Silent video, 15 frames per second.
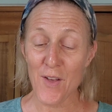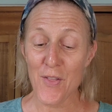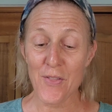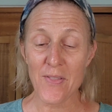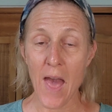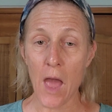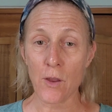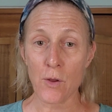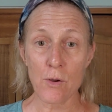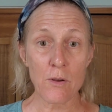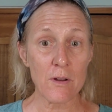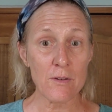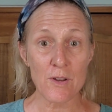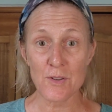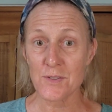that you
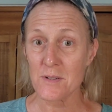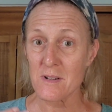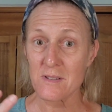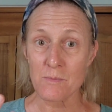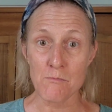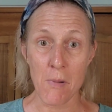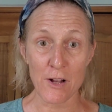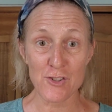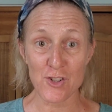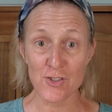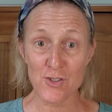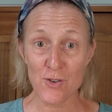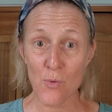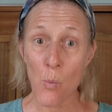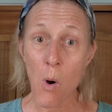can use it as much as
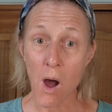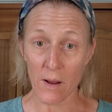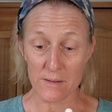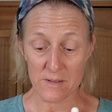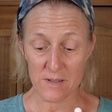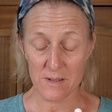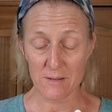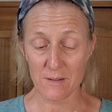you want.